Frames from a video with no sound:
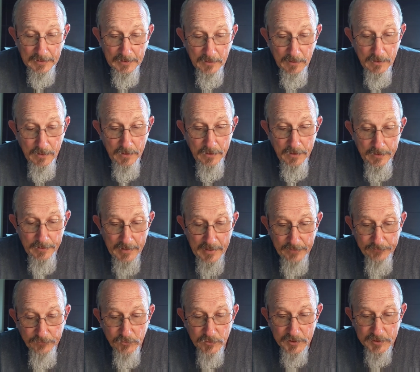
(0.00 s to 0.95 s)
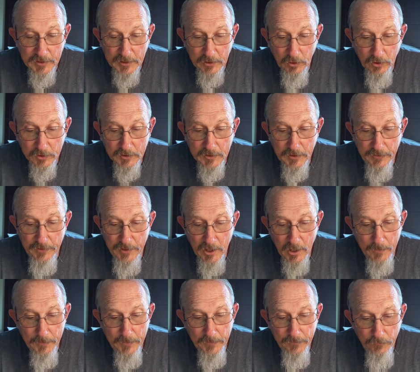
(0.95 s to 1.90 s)
After this I looked, and
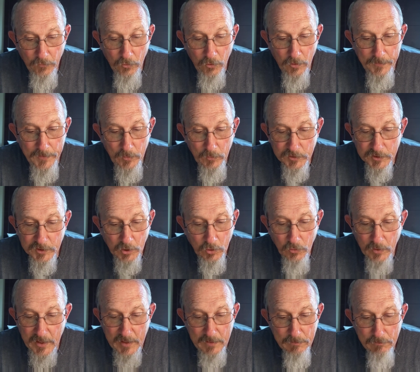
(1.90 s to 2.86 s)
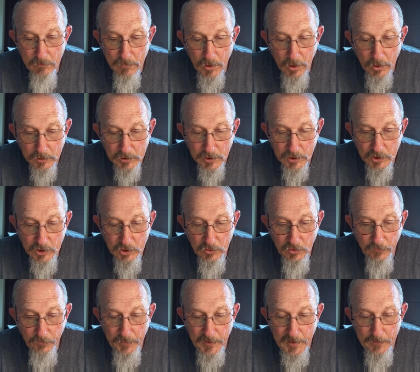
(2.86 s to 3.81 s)
there before me was a great
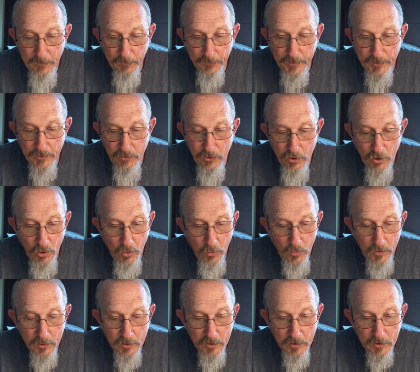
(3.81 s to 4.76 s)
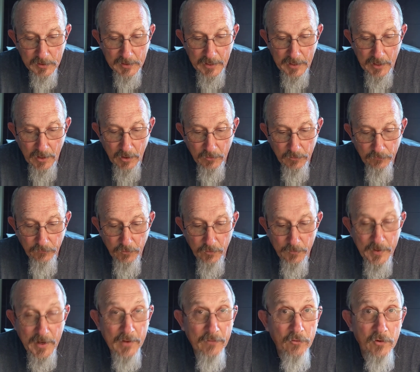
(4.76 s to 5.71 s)
multitude of people that no one could count,
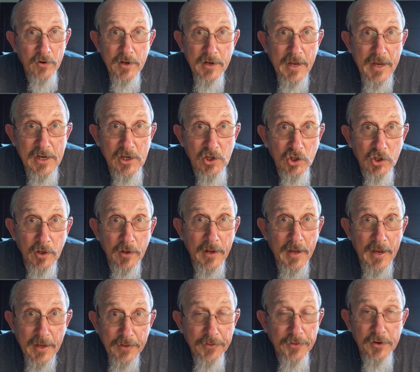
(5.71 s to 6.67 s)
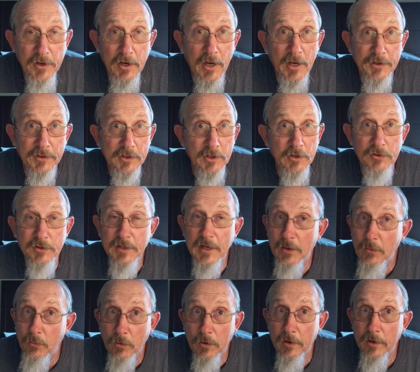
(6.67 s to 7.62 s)
from every nation, ethnos, there's
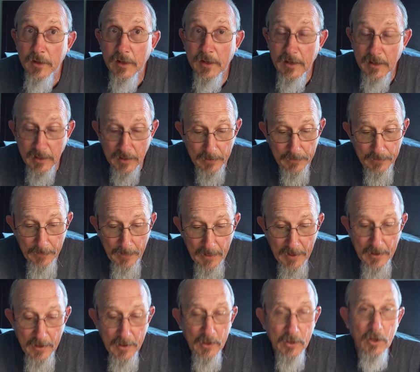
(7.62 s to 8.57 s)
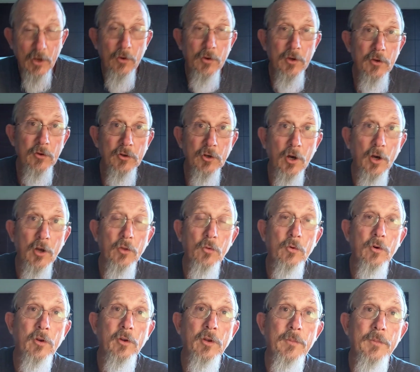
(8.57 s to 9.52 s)
that word again. Go you into all the
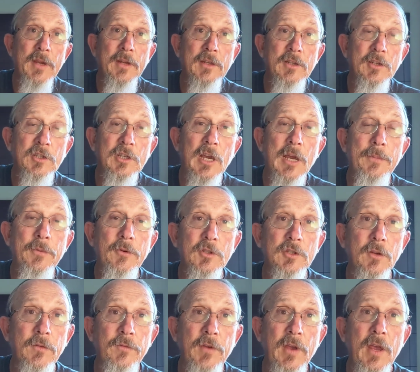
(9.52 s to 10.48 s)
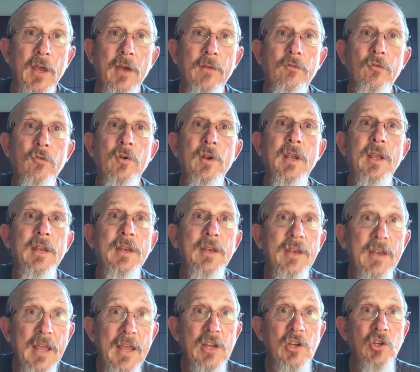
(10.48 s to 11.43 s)
world and make disciples of every
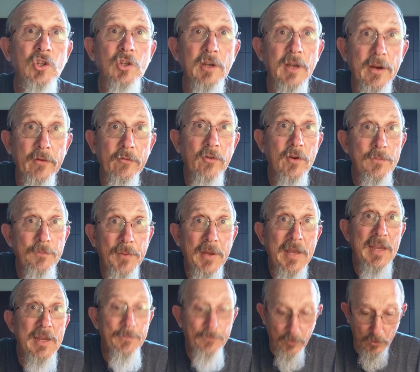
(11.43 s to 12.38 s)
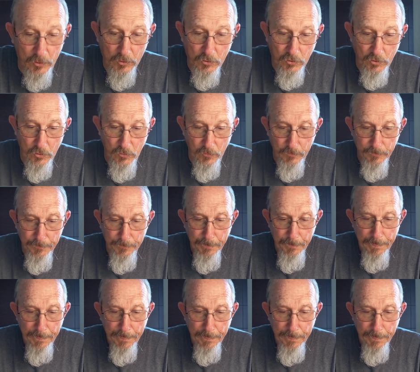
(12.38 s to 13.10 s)
nation, every people group.